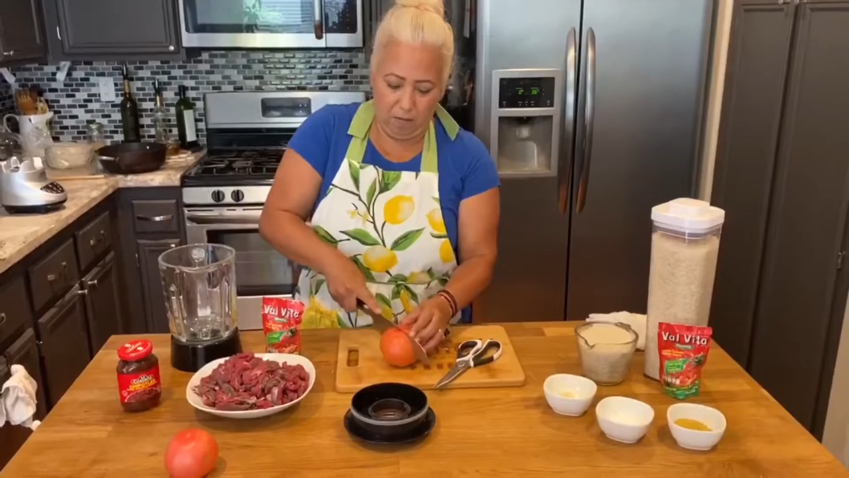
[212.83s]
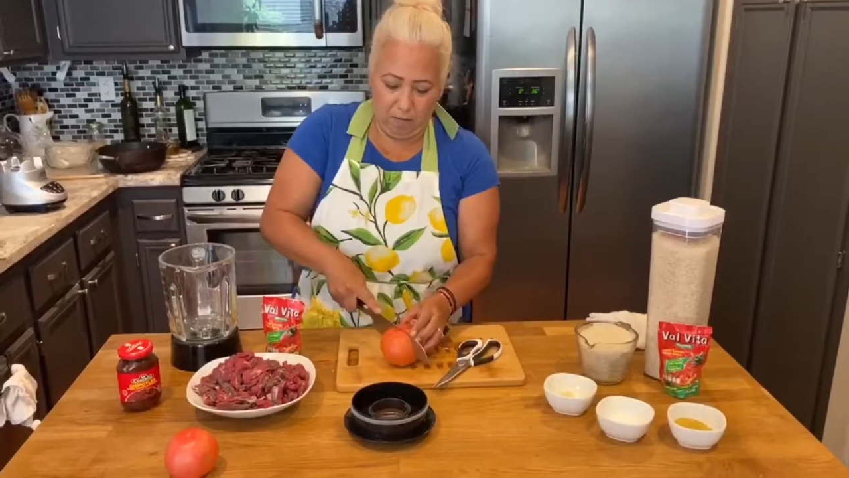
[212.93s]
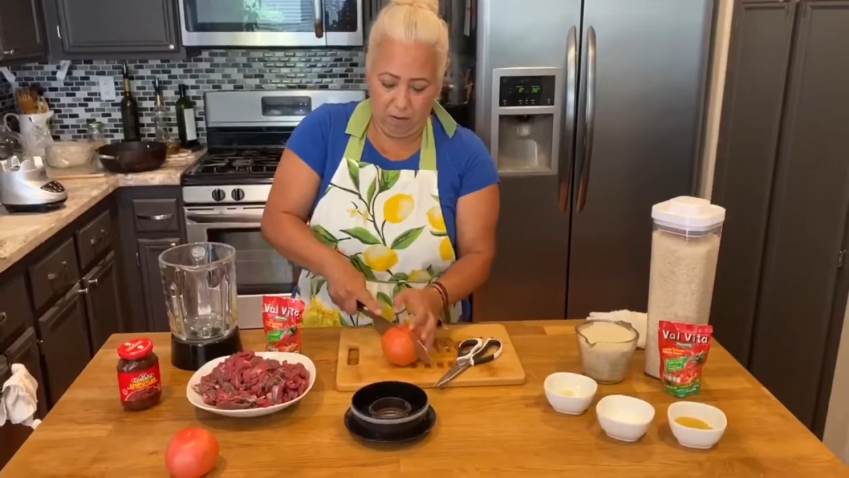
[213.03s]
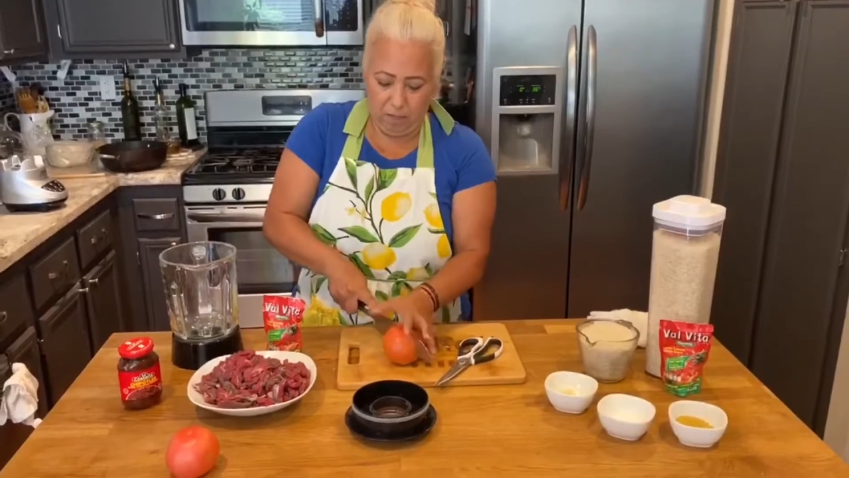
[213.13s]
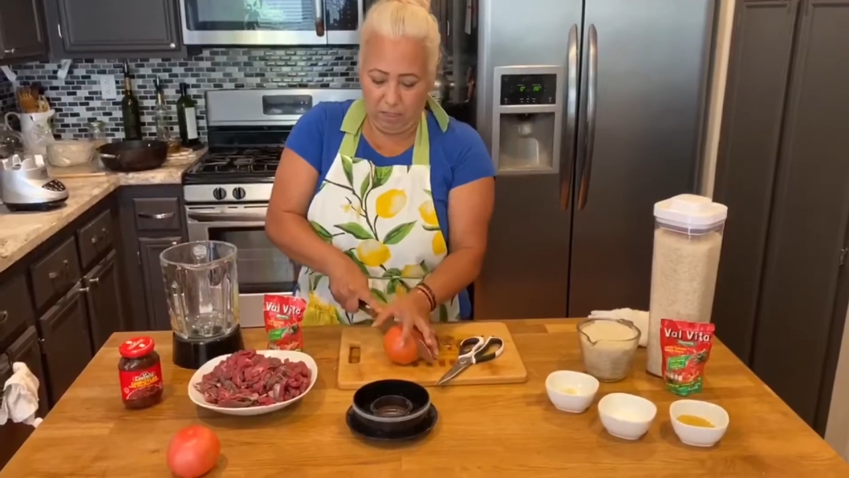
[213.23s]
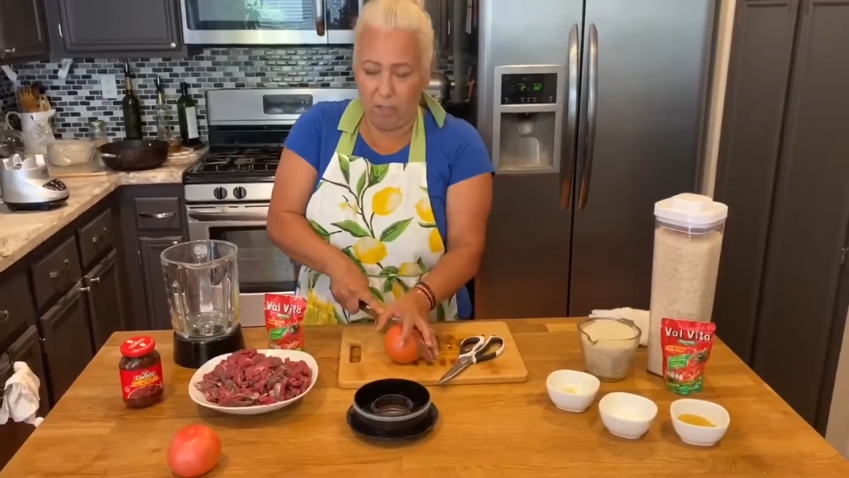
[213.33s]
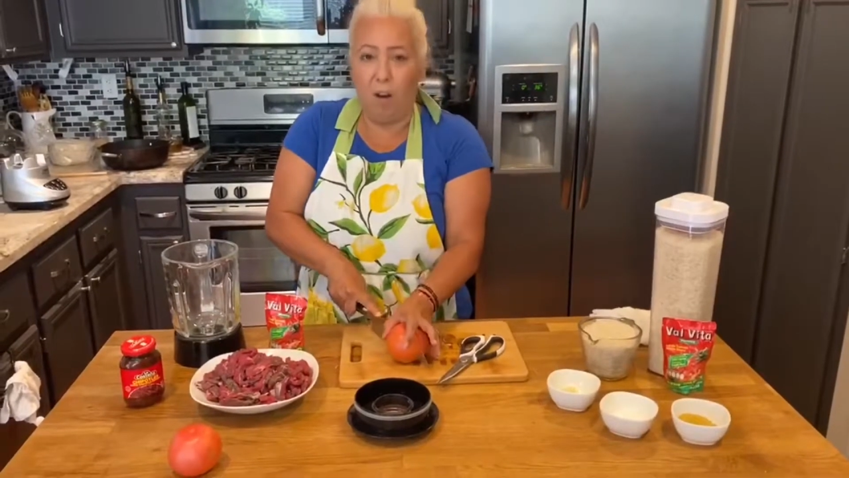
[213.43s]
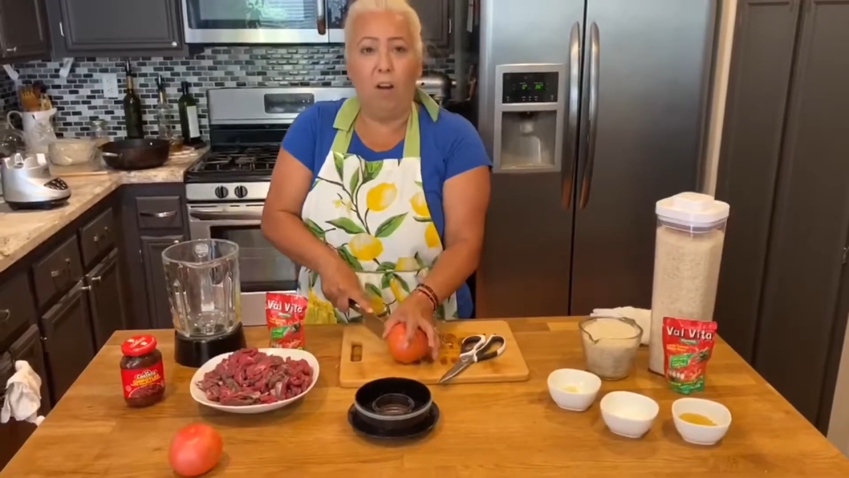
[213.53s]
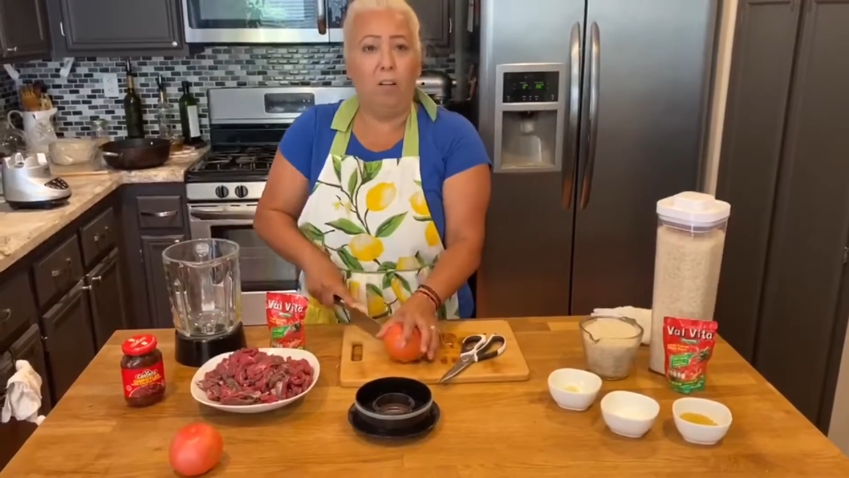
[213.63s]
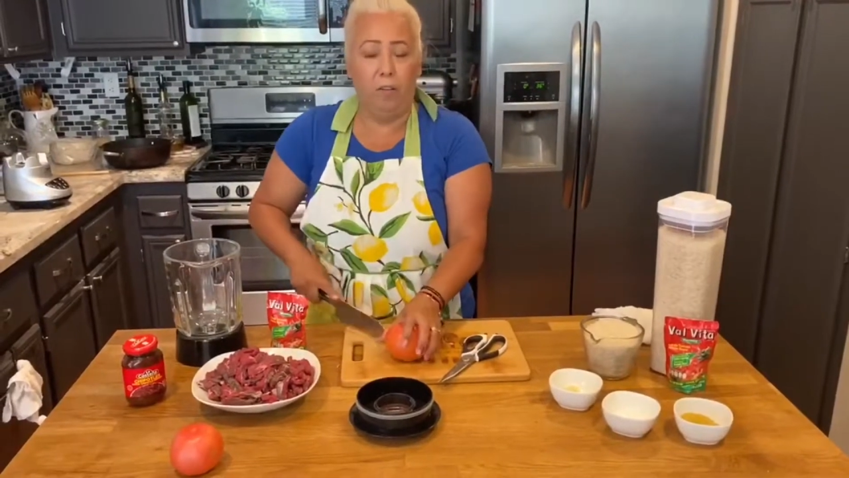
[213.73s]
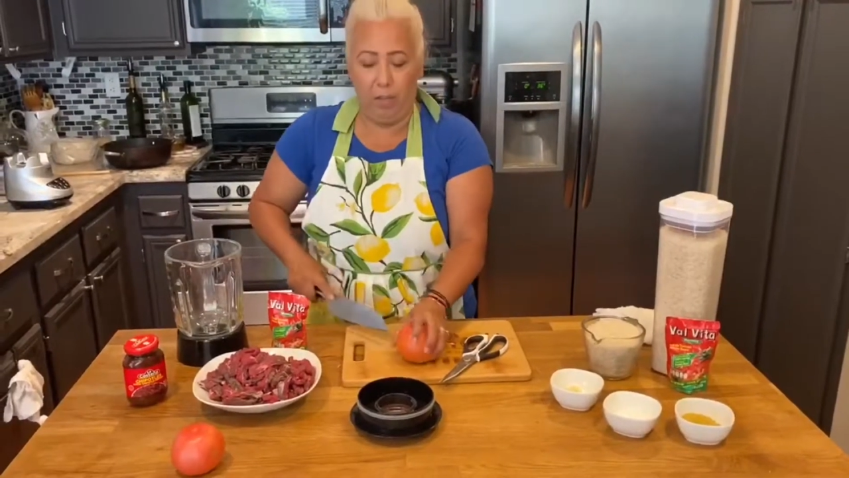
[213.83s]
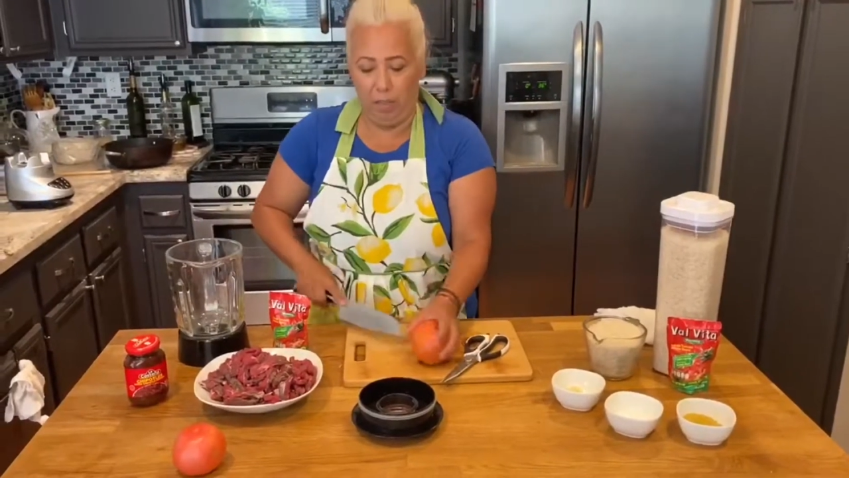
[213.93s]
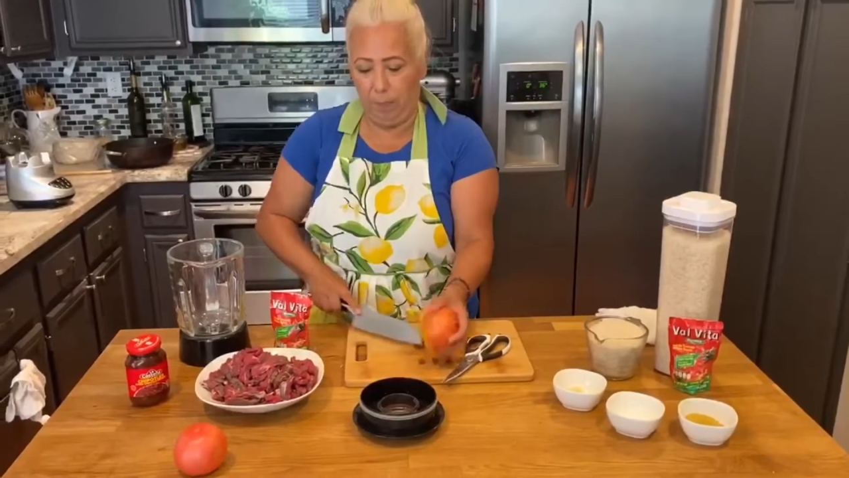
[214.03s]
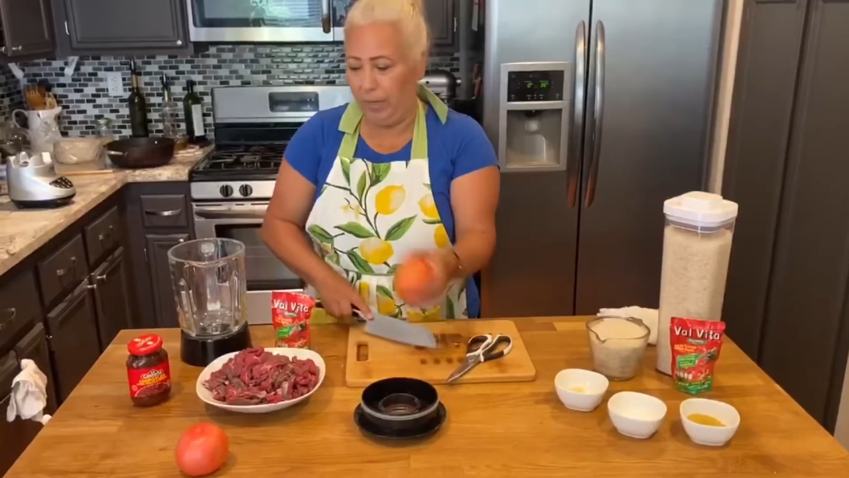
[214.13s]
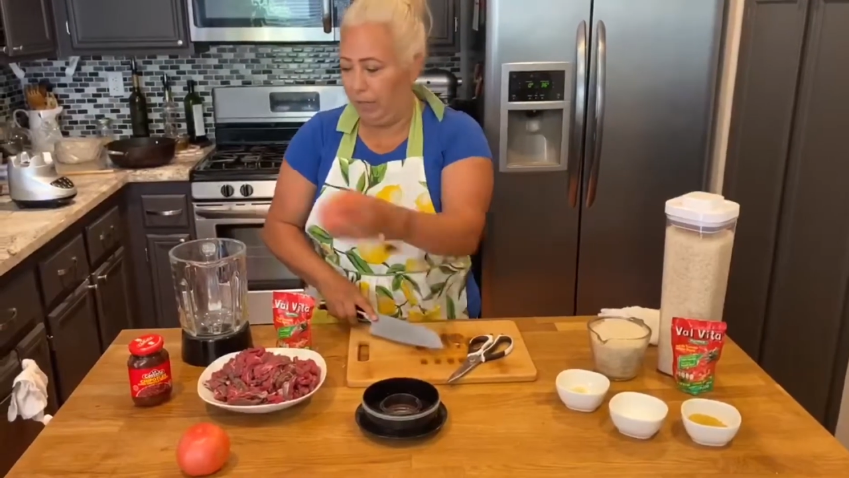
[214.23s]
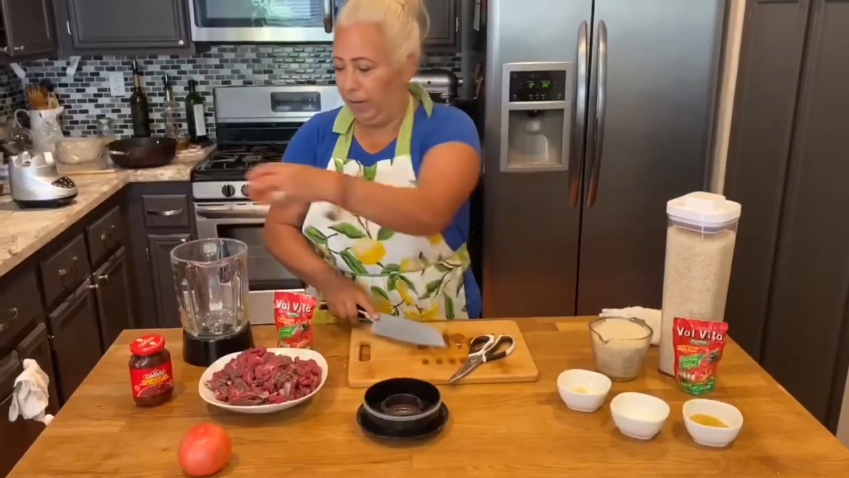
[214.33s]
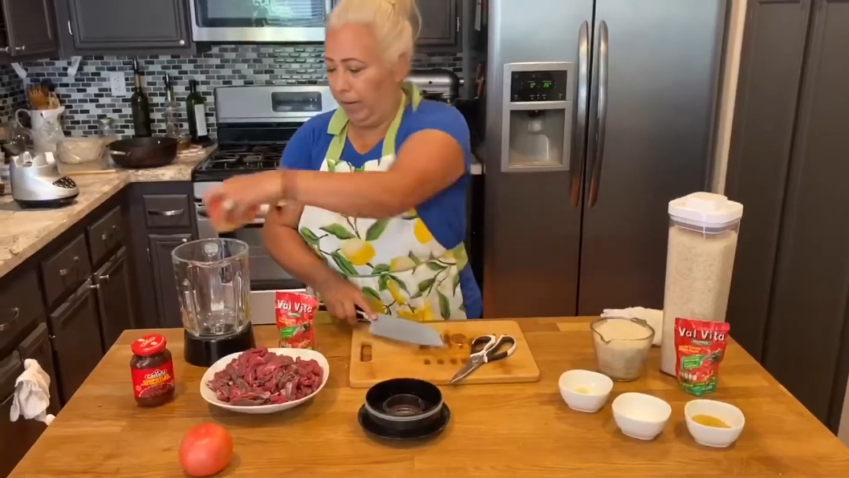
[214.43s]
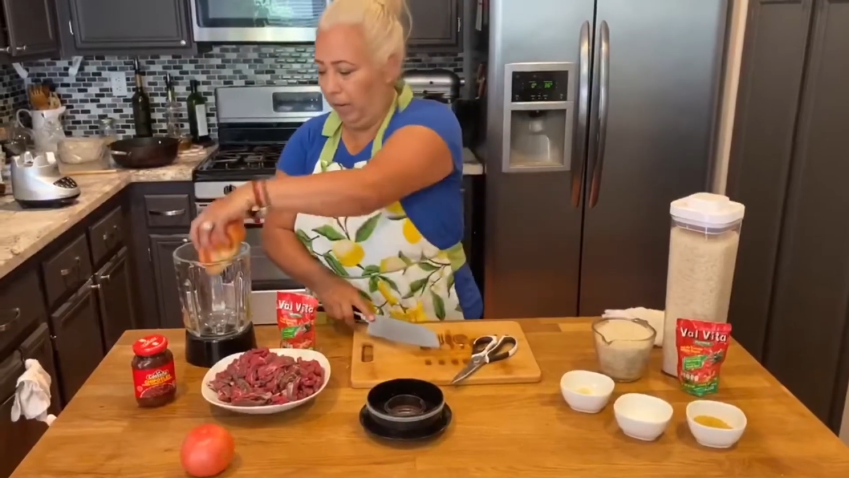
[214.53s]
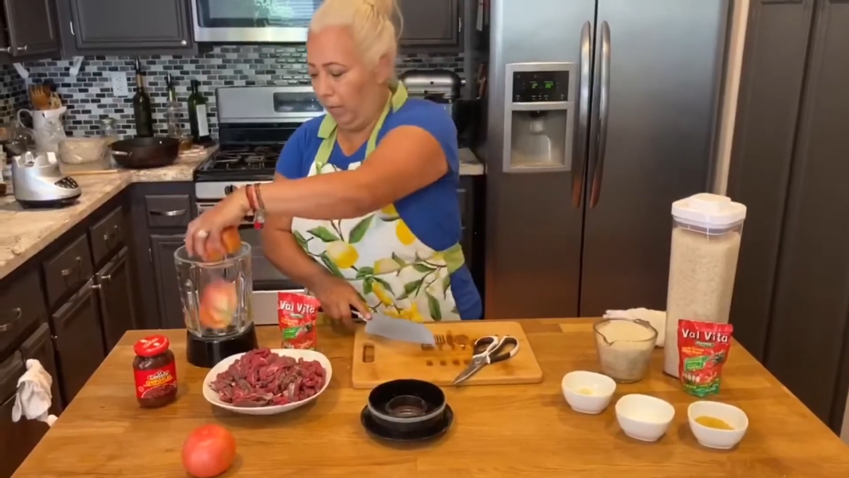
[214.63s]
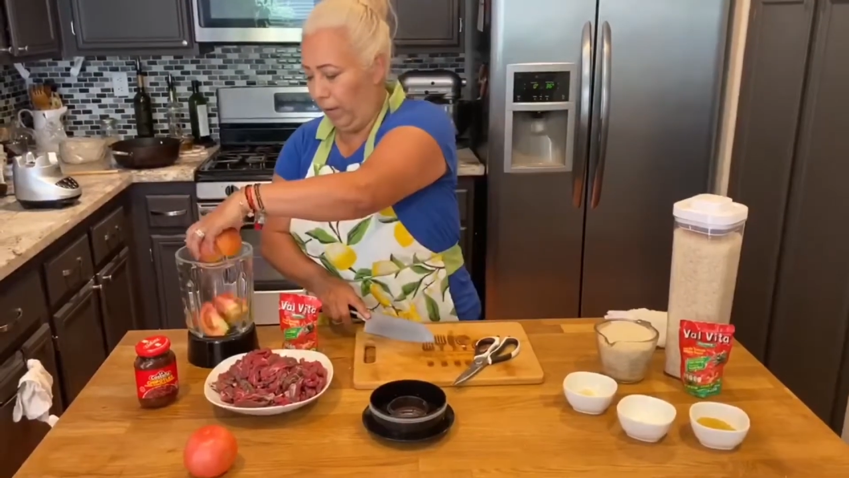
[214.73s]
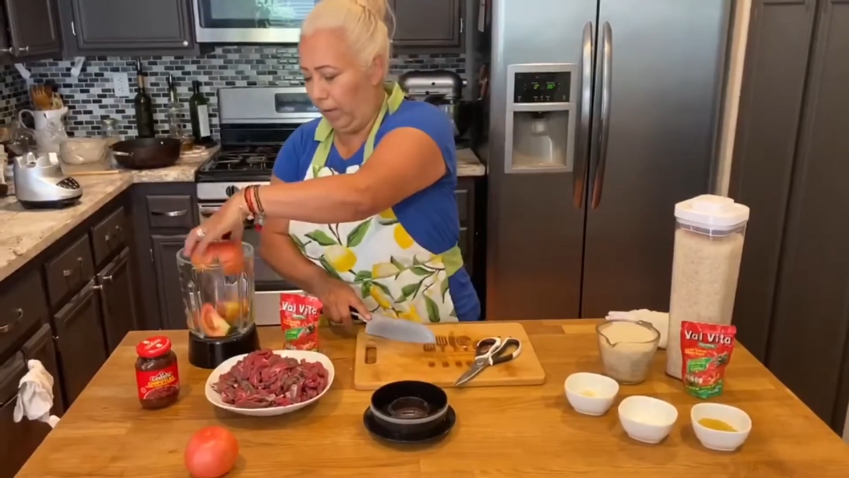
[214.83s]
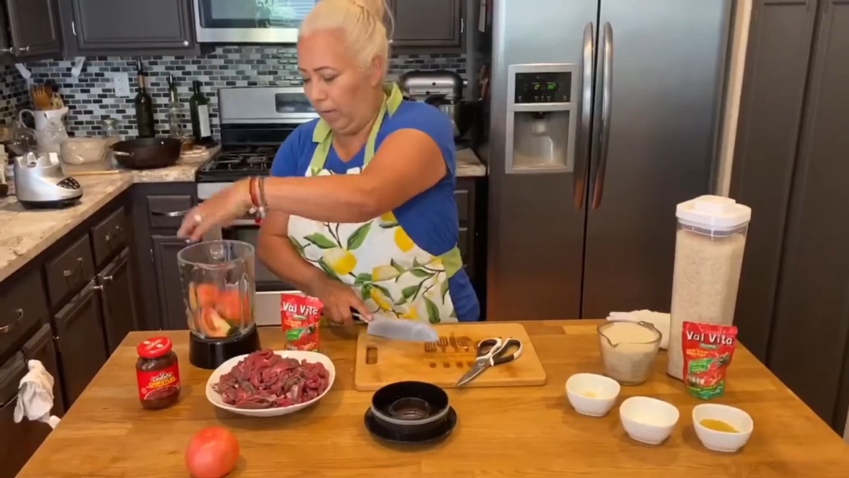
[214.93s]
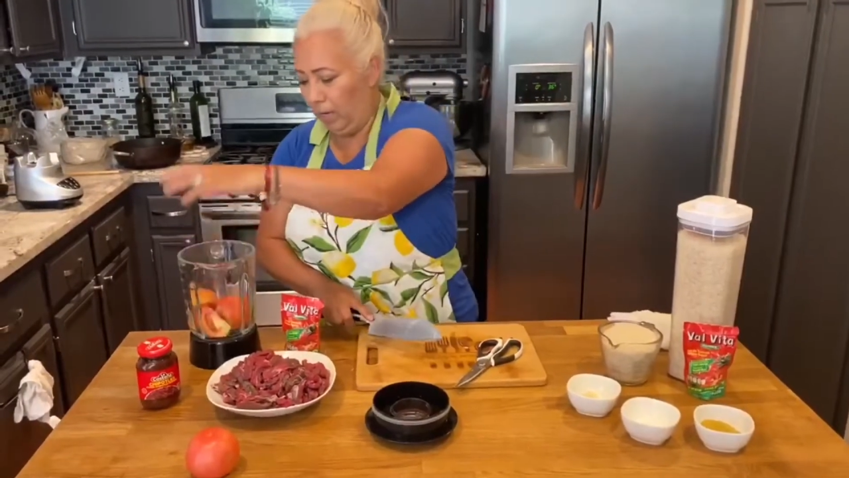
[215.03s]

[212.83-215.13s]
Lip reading: because they're all going in the blender anyway.